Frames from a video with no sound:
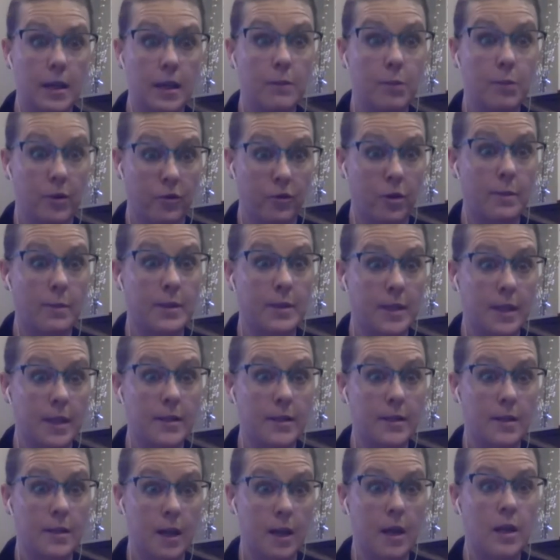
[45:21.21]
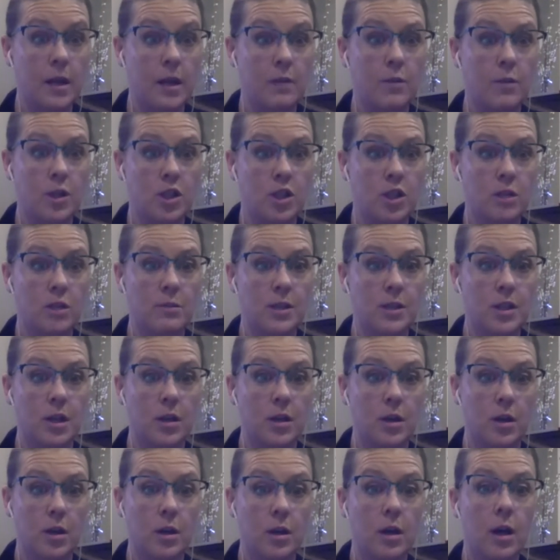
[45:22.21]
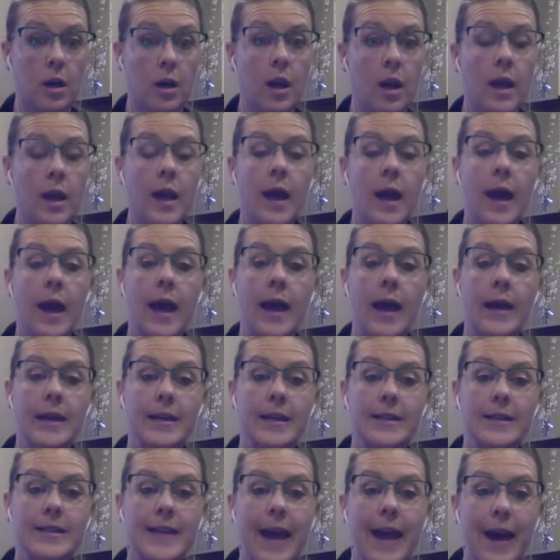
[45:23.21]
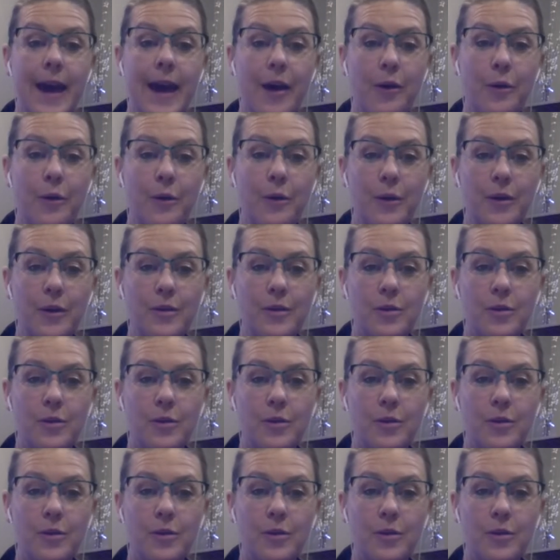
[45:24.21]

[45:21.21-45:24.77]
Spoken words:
performance anxiety, when she was younger, and is now,